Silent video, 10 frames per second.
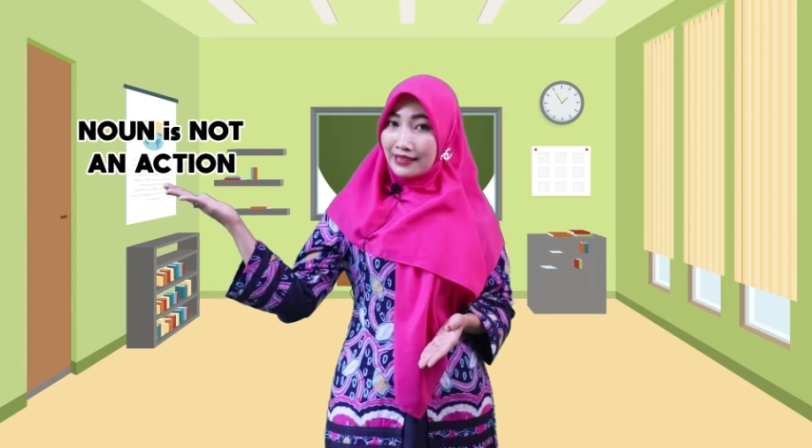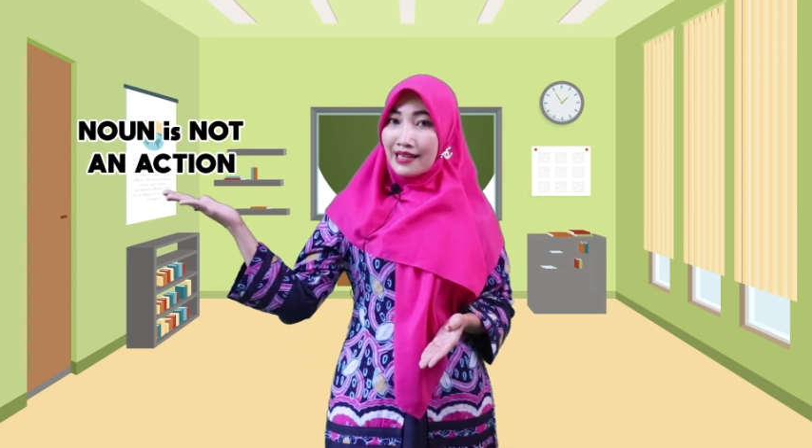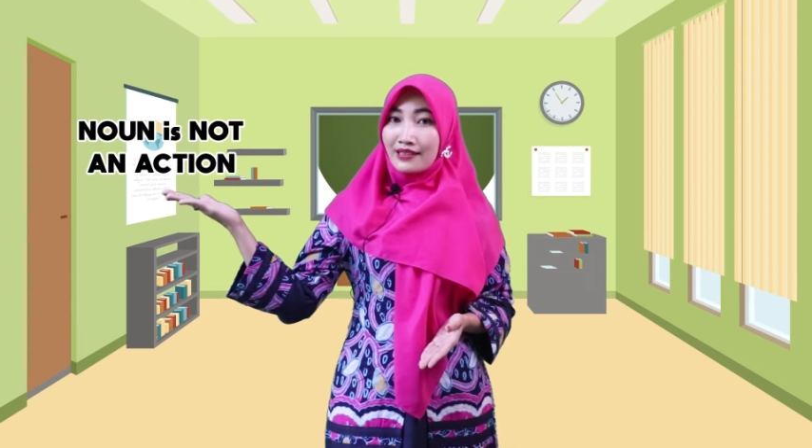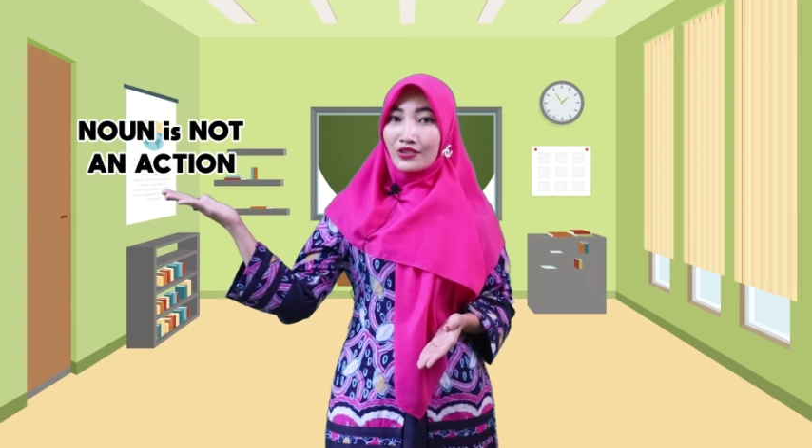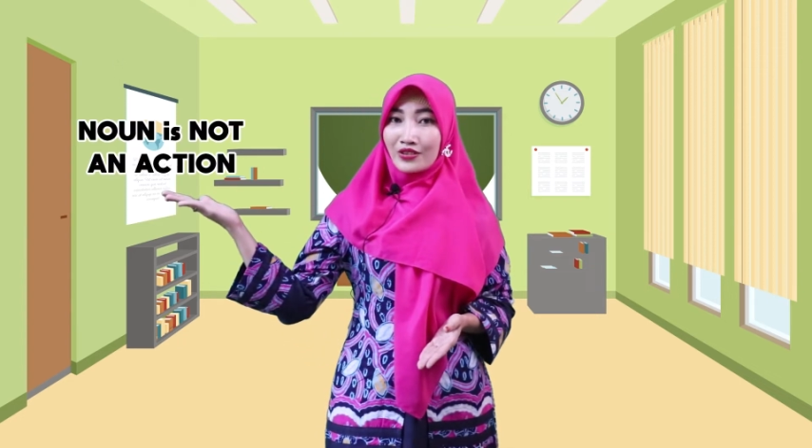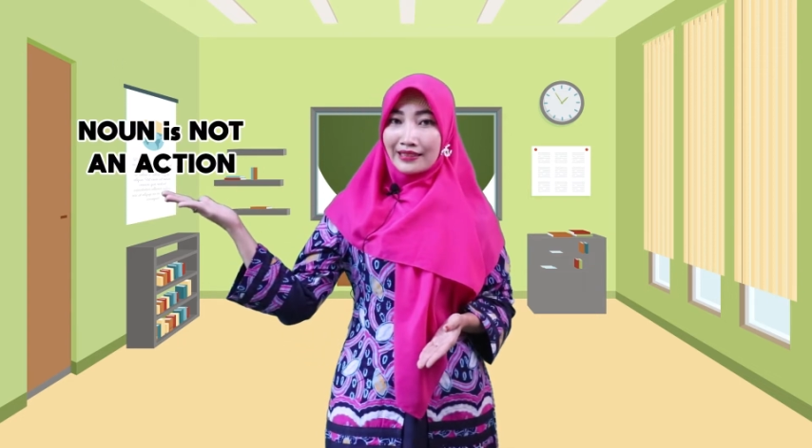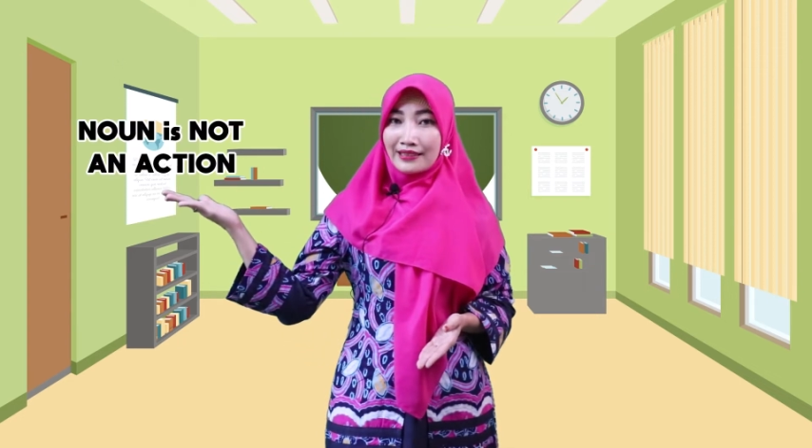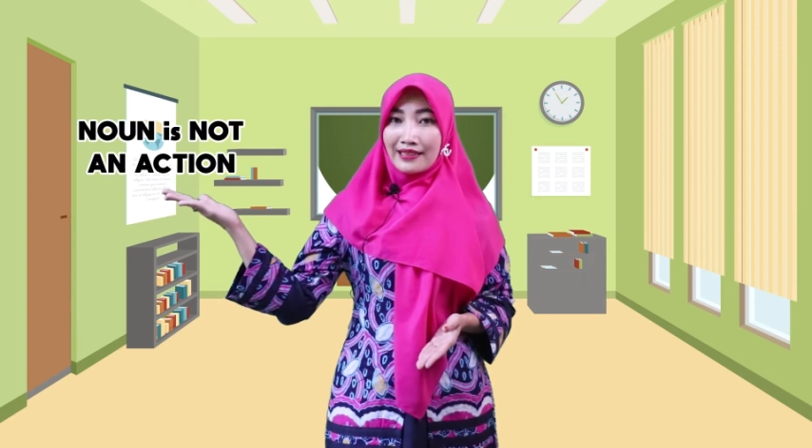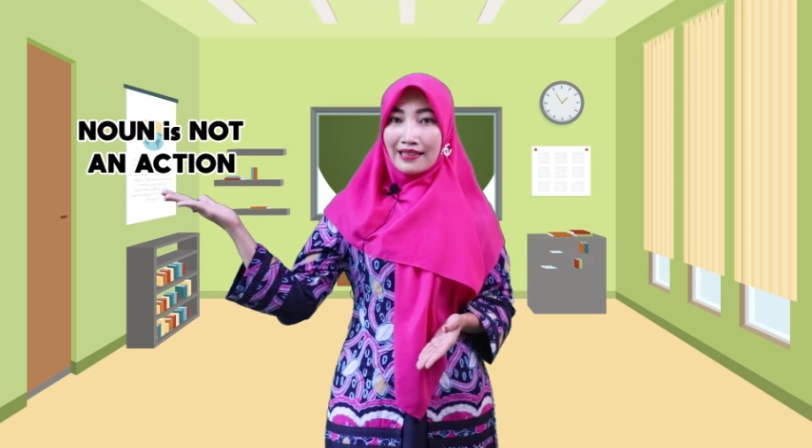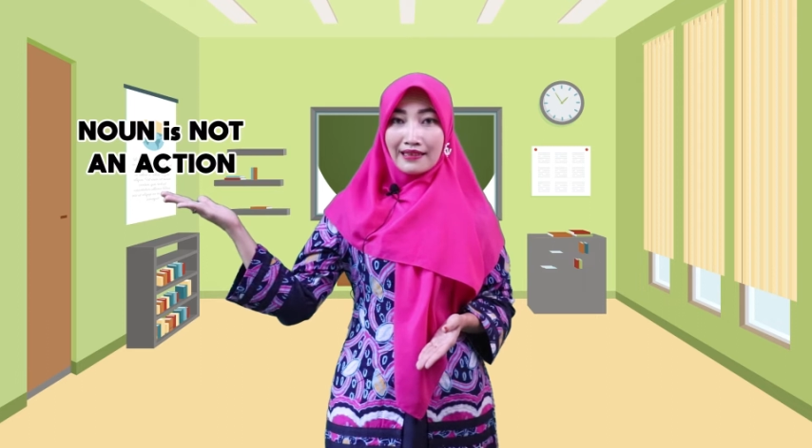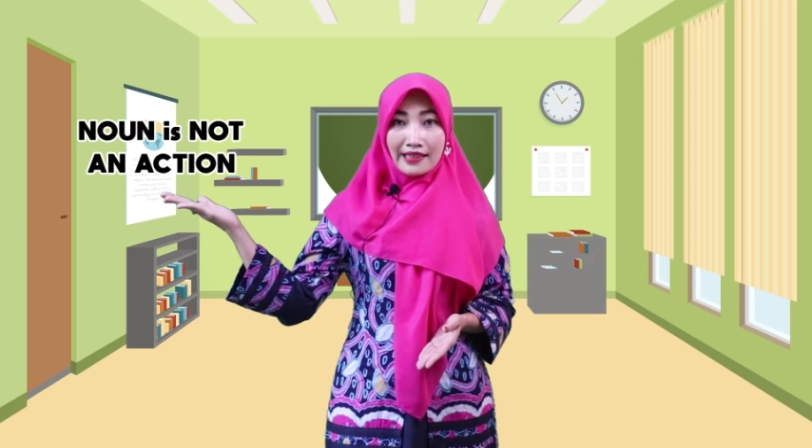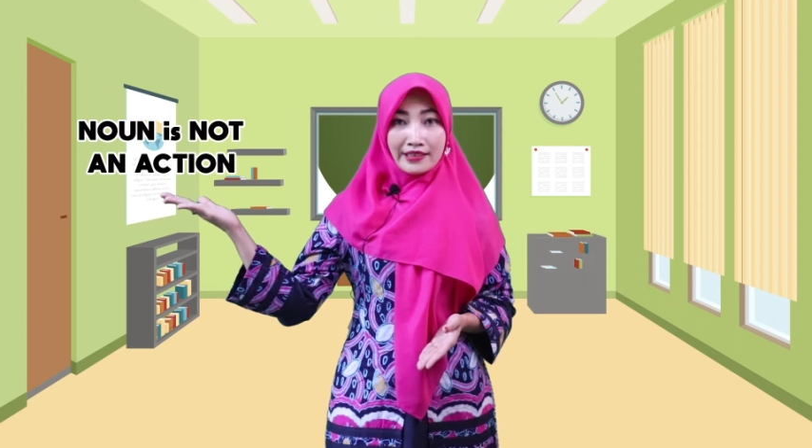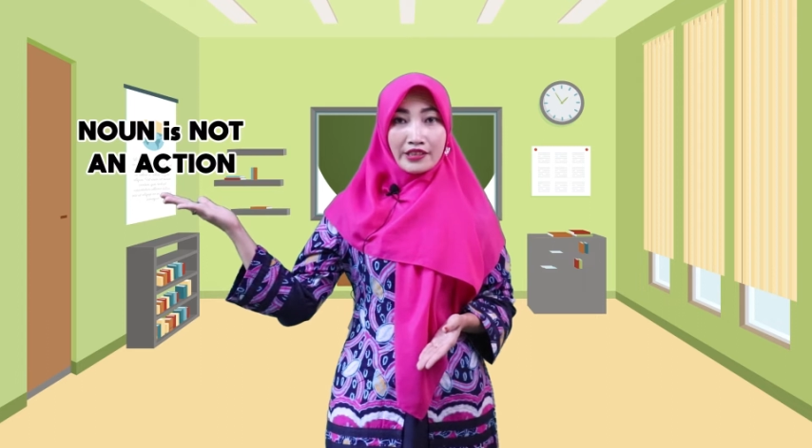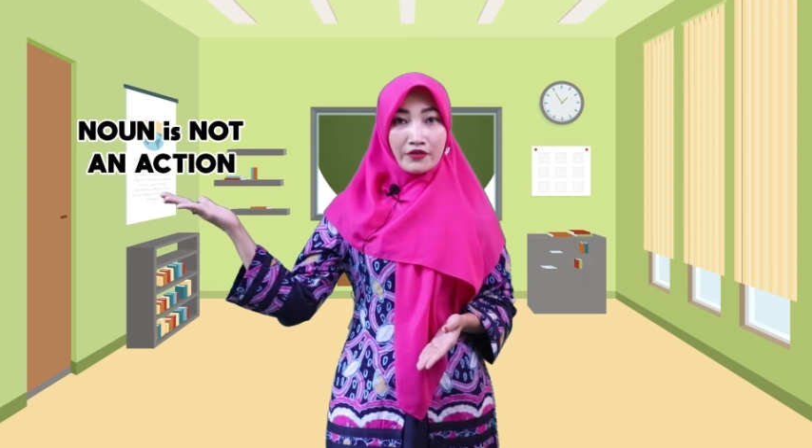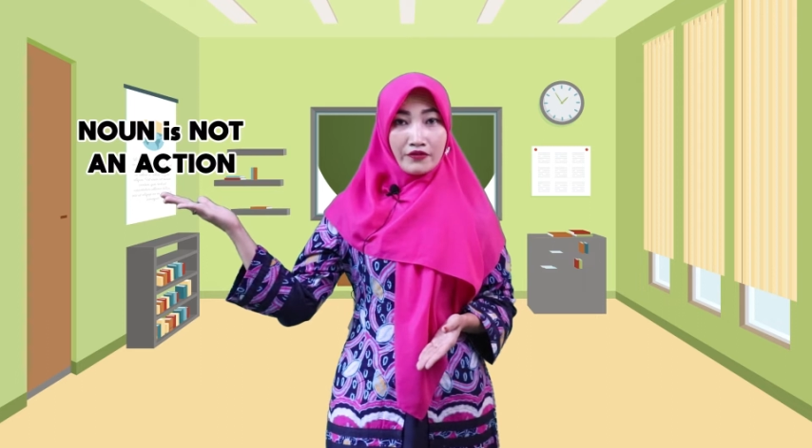action
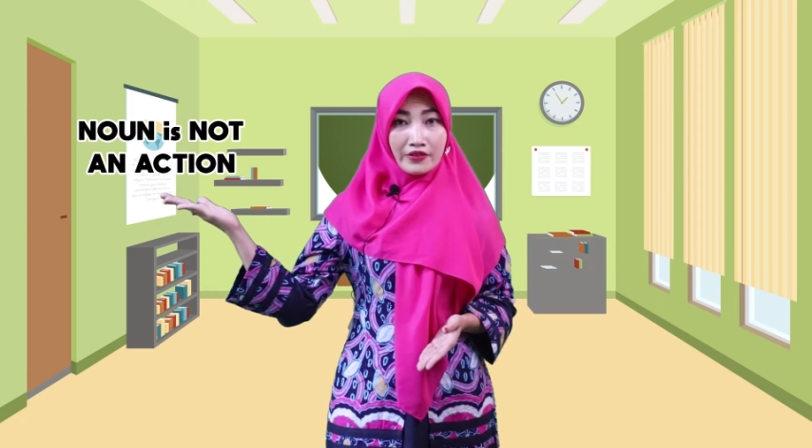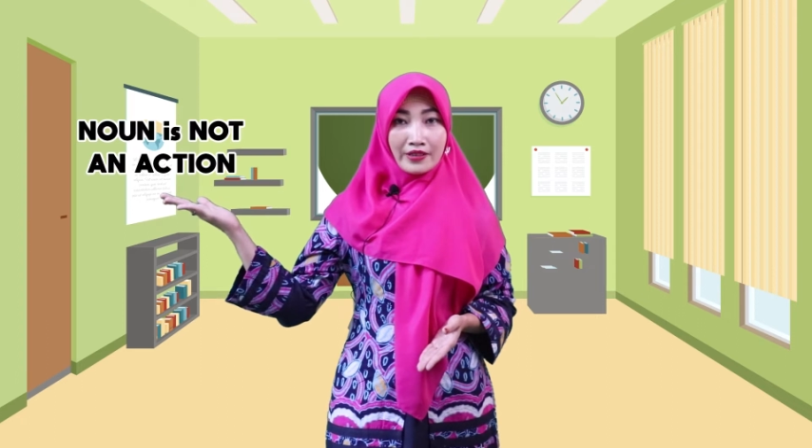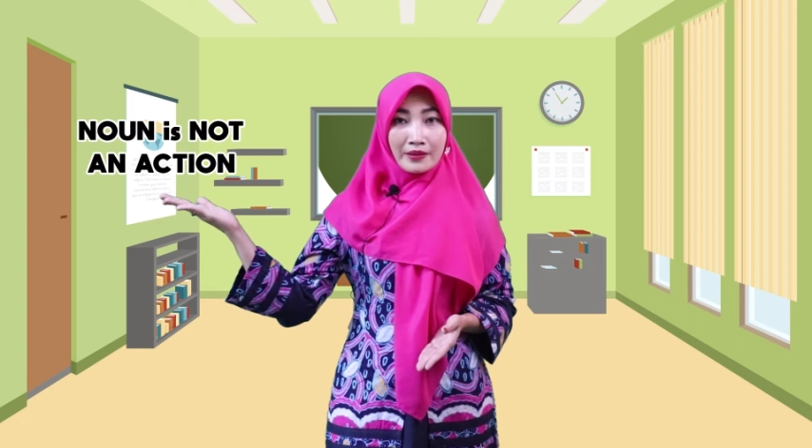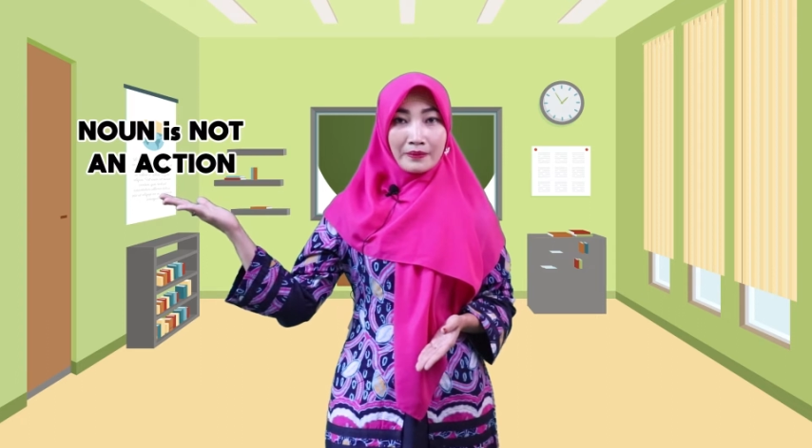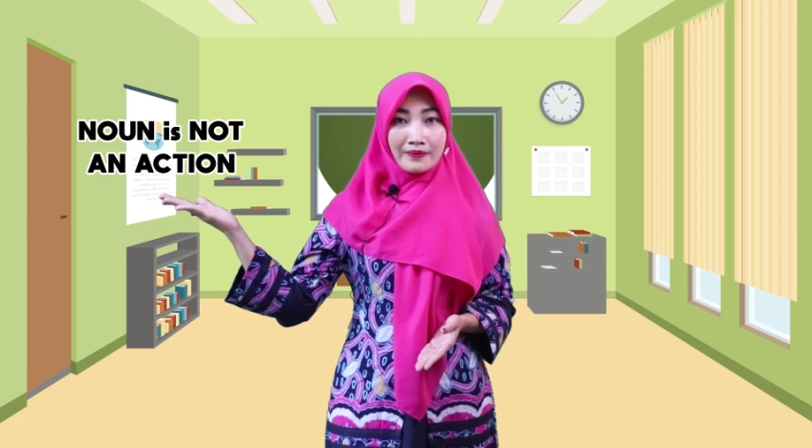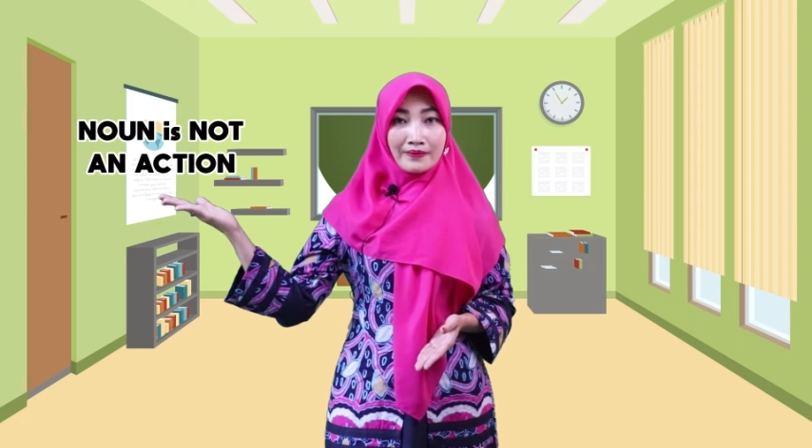like a verb.